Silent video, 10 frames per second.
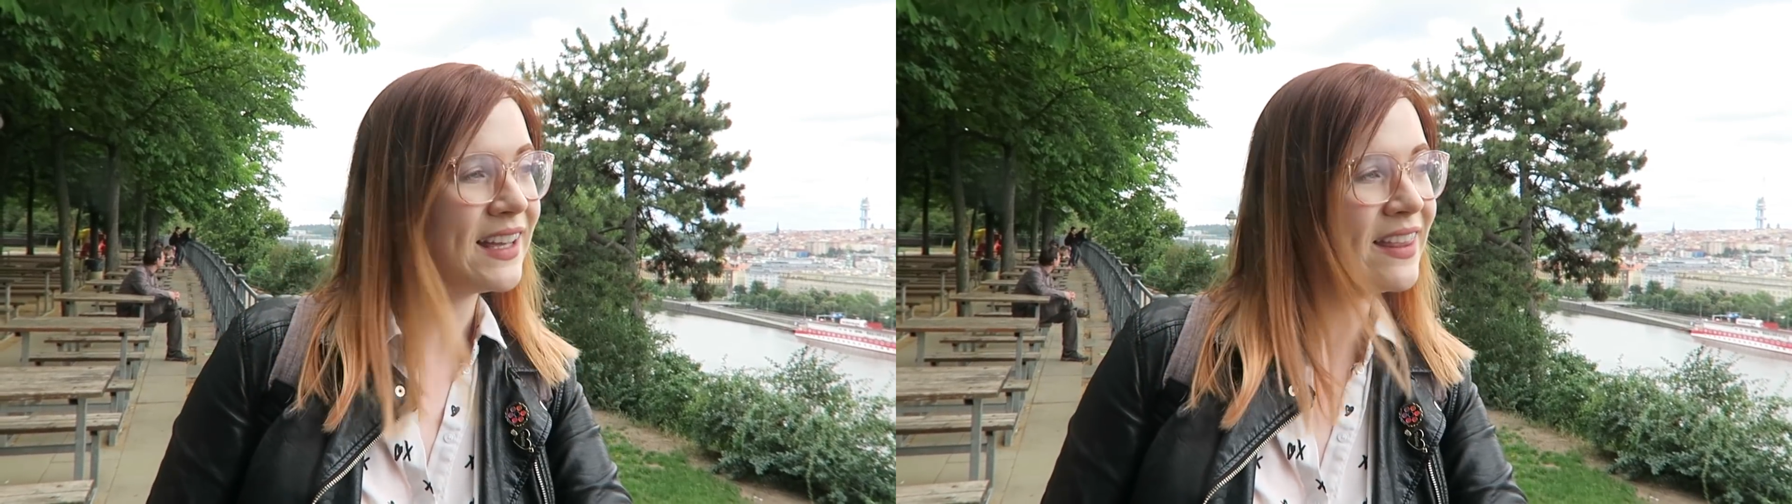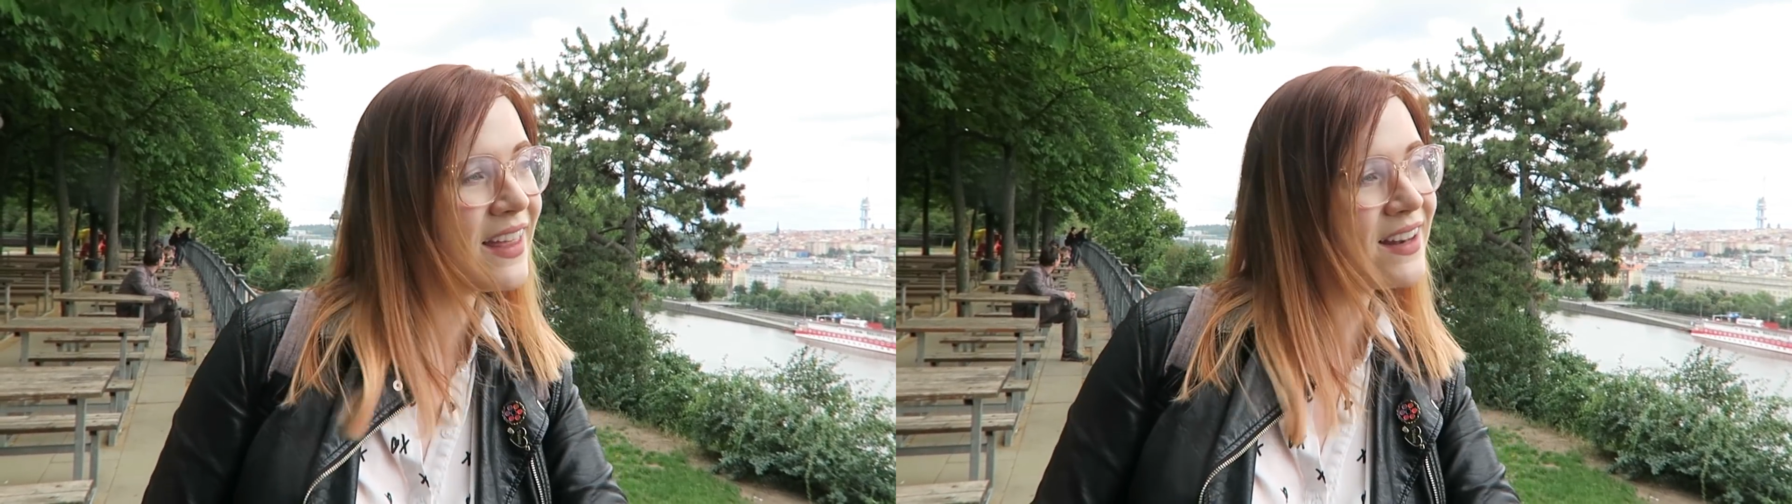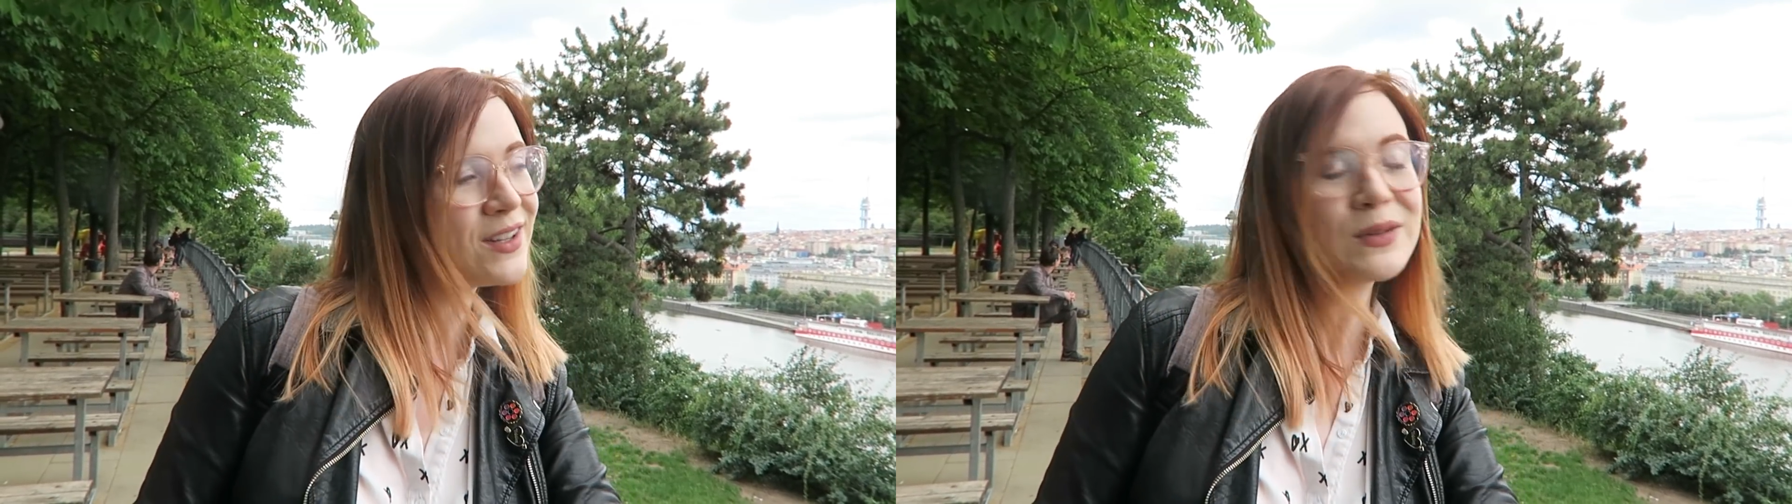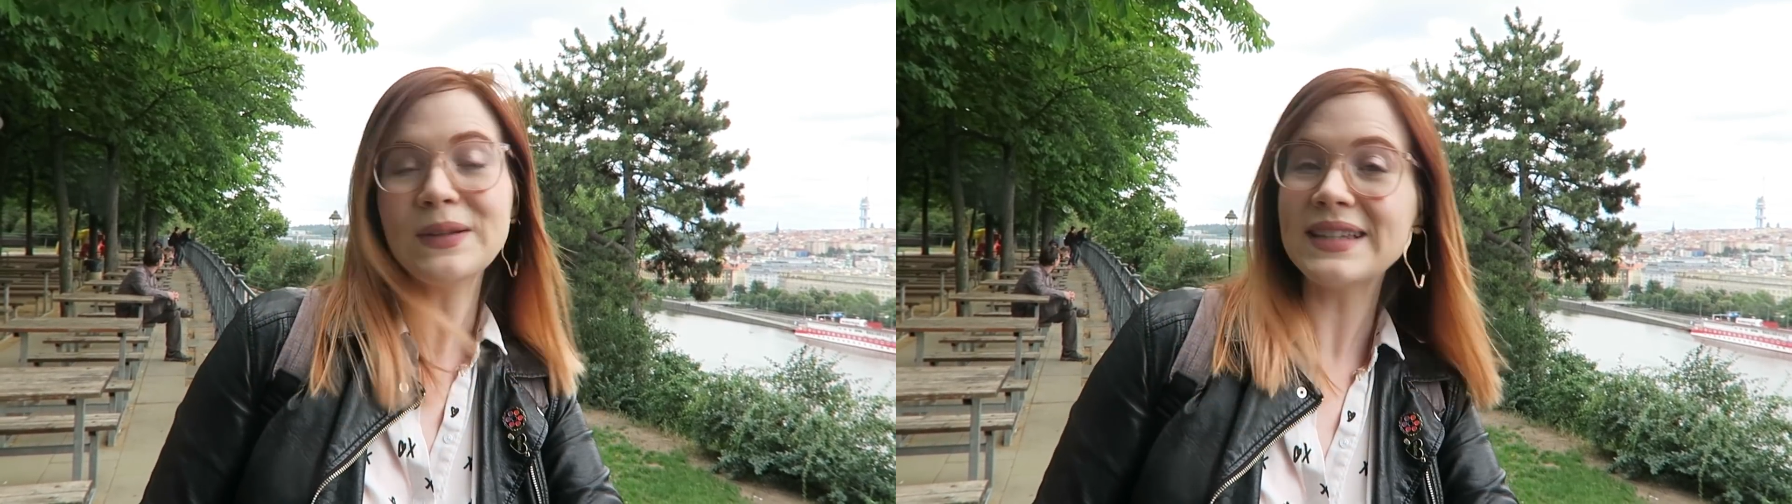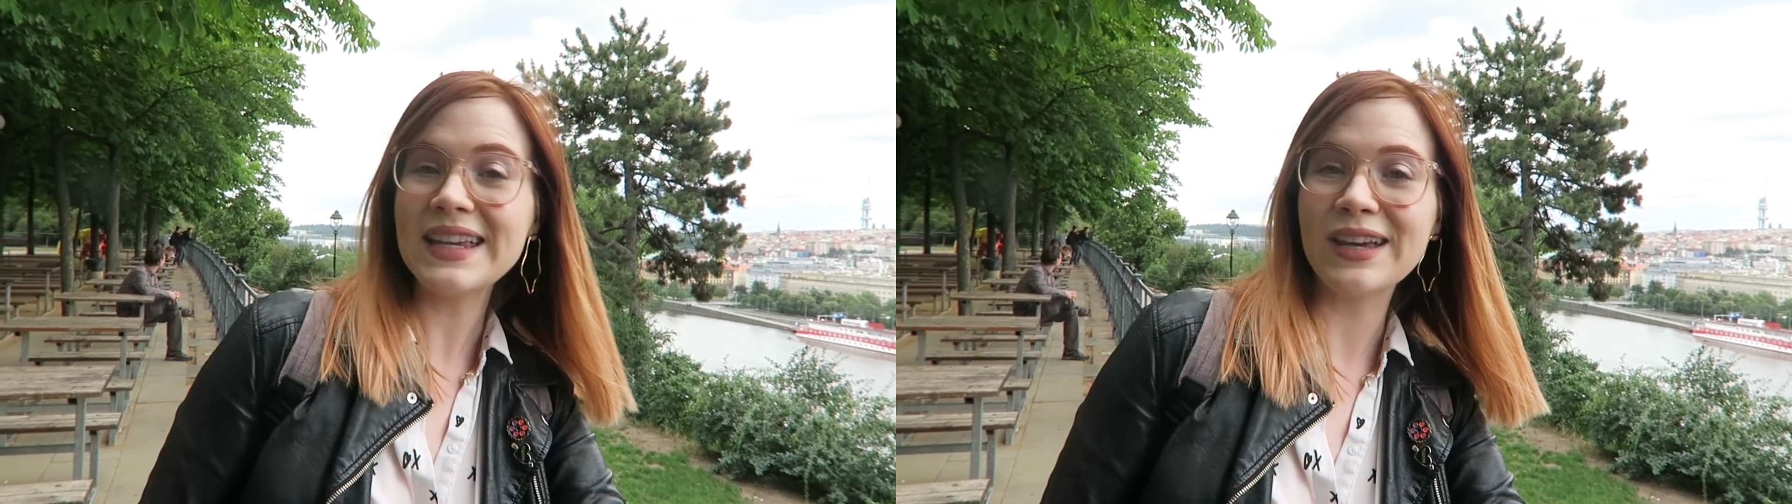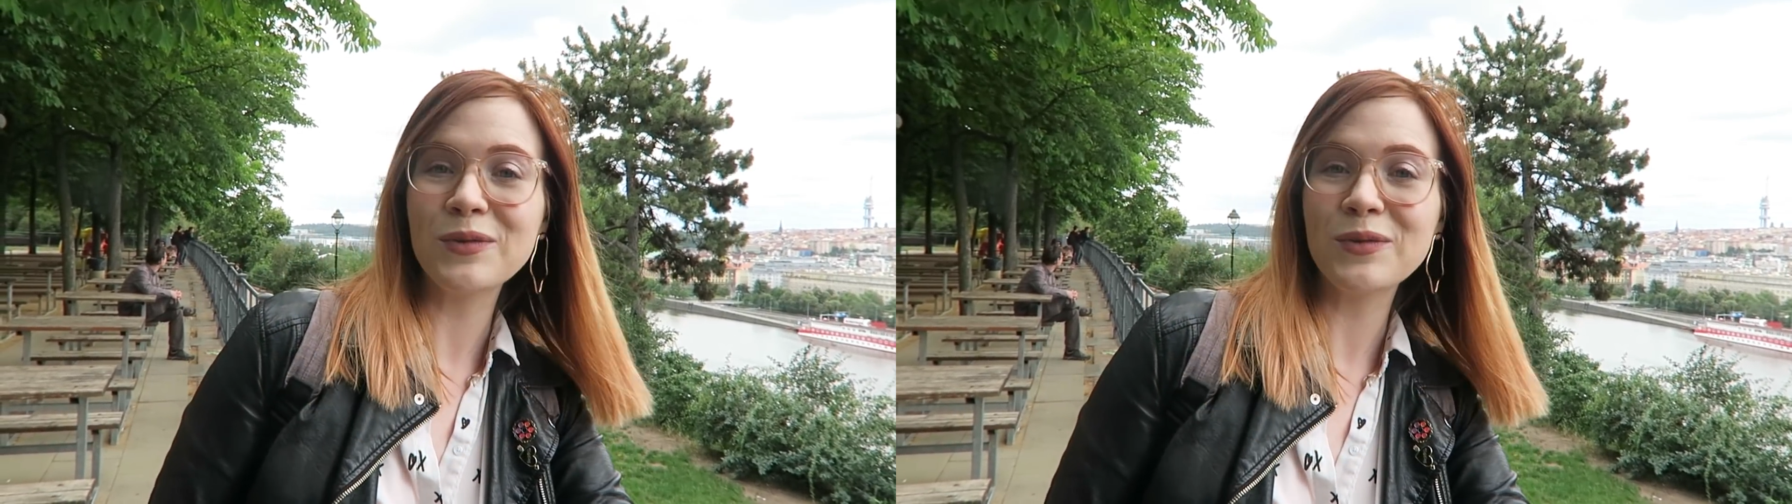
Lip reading: and then we'll see